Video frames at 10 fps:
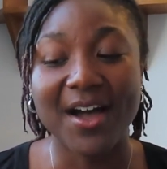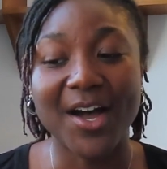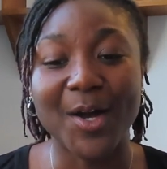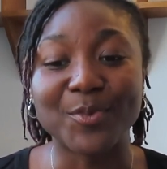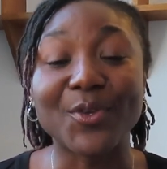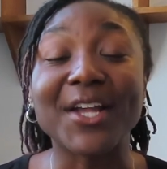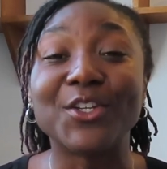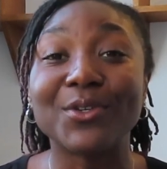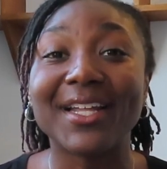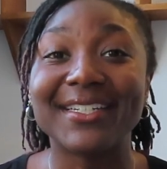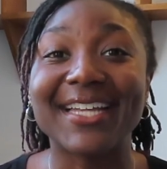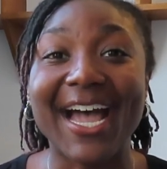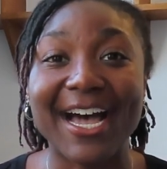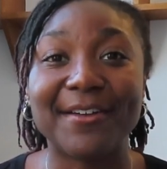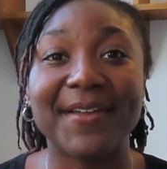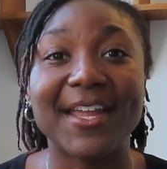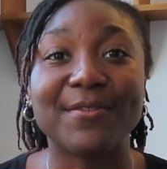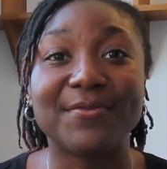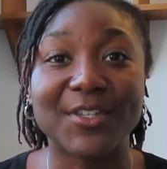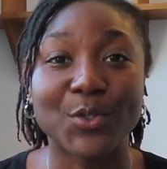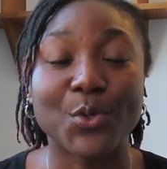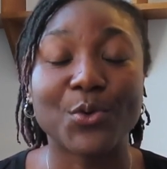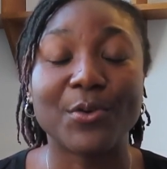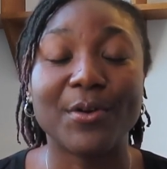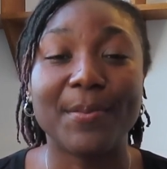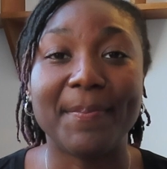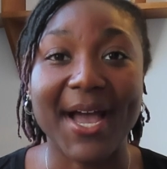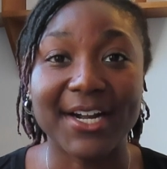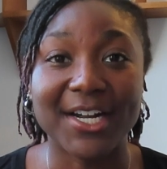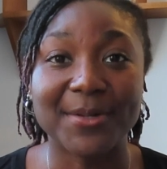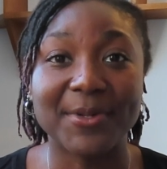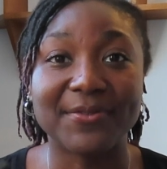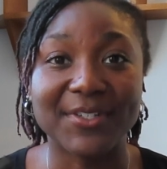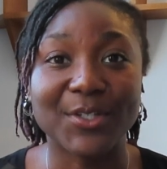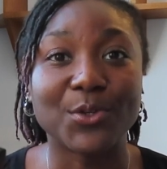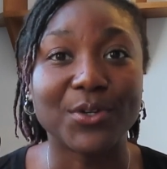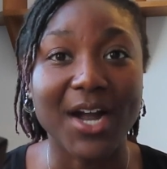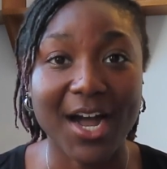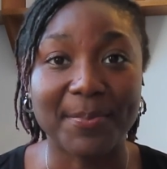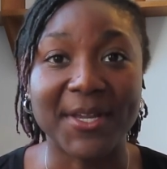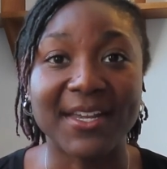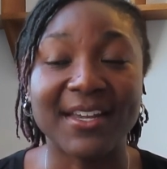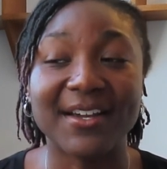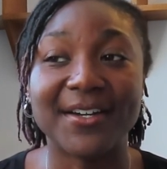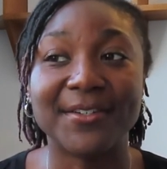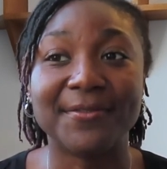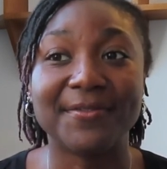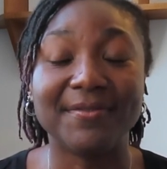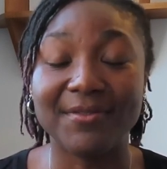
So I do like to have a physical backup, a physical copy of